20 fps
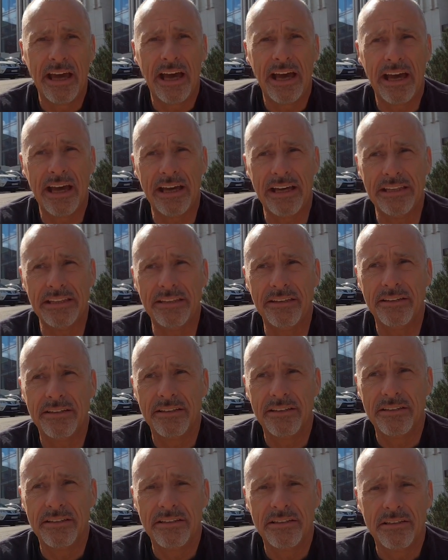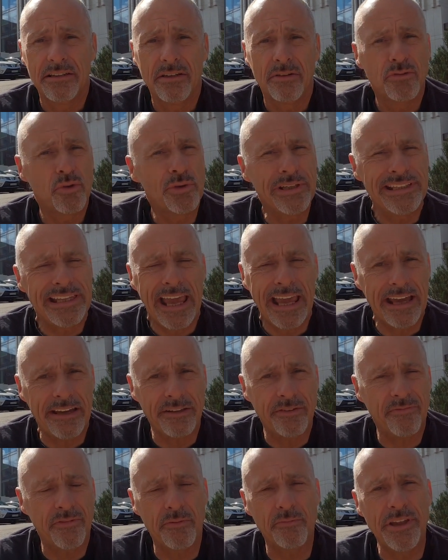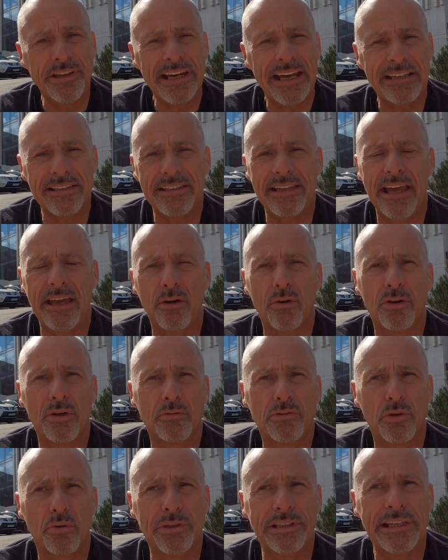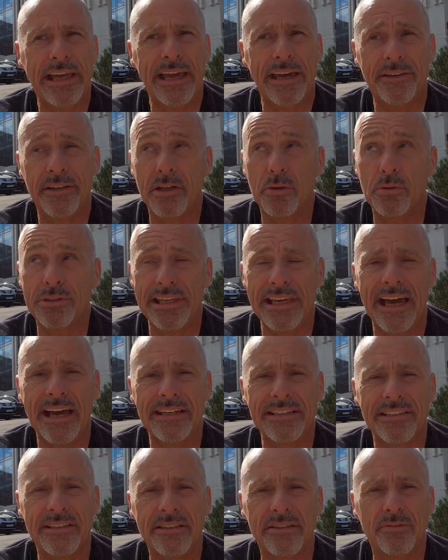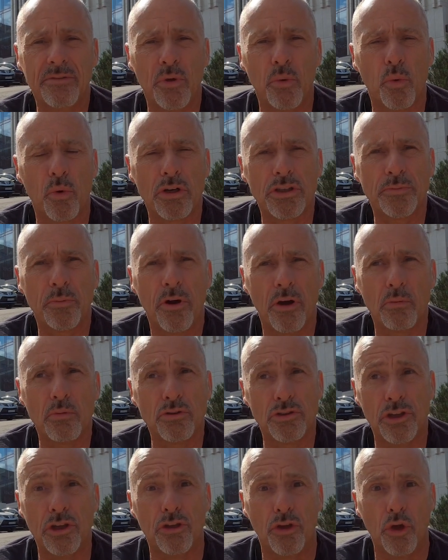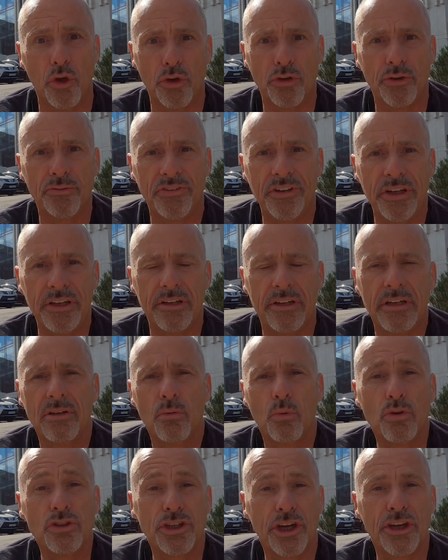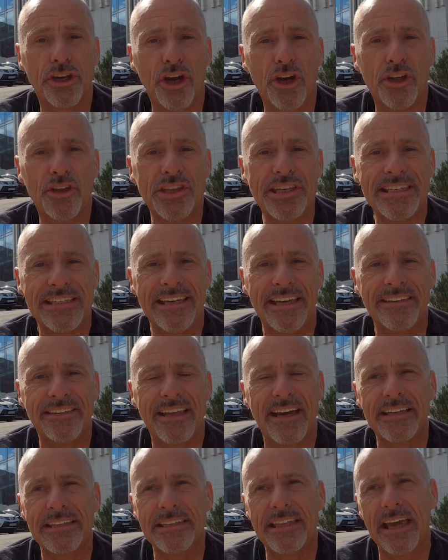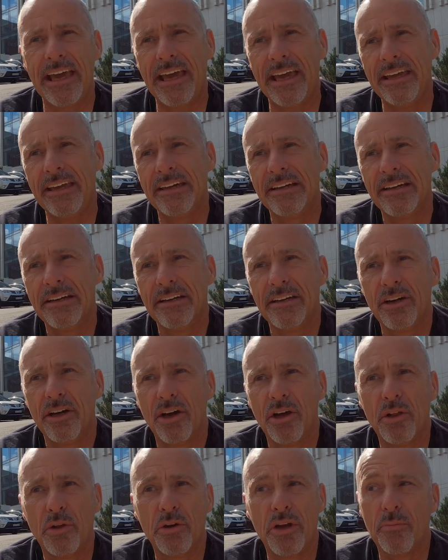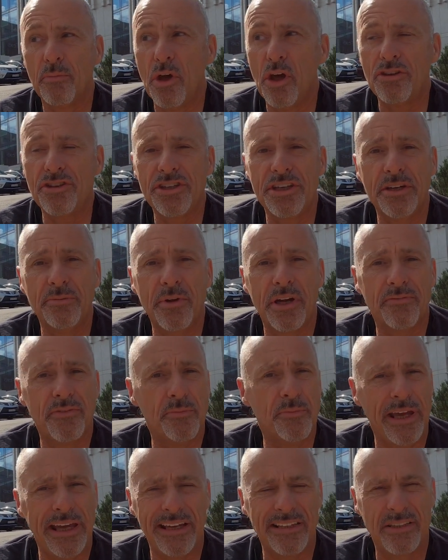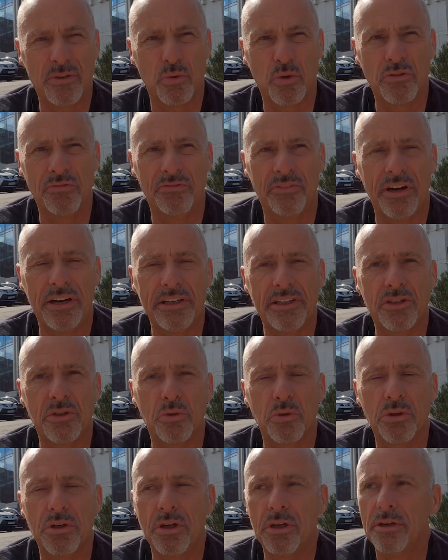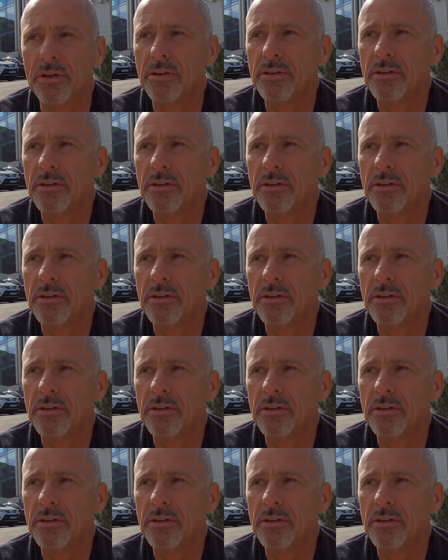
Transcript: and it was only from the next day on it was only tender. It was the worst part was the doing of it. Once I got out of the seat that day, although your mouth's in a bit of a mess, it wasn't very sore.